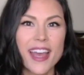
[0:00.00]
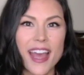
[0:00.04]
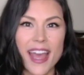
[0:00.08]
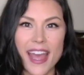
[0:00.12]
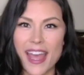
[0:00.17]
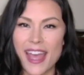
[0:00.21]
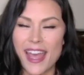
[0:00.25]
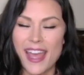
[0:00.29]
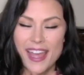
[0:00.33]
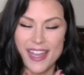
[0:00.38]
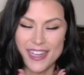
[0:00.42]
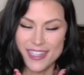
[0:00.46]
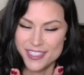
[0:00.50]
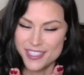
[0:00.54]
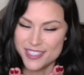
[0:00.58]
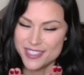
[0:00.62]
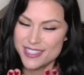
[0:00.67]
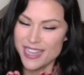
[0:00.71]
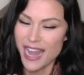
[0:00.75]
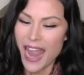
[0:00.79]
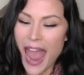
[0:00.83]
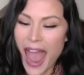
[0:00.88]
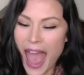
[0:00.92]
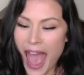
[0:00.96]
and
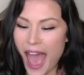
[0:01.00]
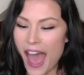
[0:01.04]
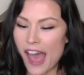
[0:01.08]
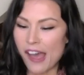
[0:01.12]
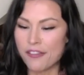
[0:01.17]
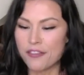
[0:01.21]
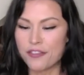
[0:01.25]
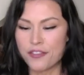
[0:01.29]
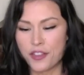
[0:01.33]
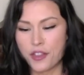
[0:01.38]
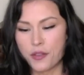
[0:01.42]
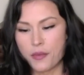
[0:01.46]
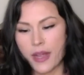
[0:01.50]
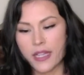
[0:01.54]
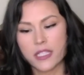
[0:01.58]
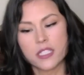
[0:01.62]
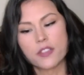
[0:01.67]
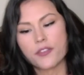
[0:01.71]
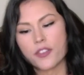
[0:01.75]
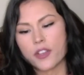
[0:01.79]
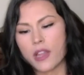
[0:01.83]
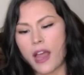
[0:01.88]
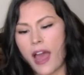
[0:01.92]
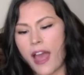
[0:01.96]
just have for the rest
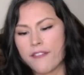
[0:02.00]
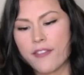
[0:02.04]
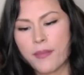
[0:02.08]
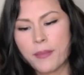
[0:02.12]
of your life.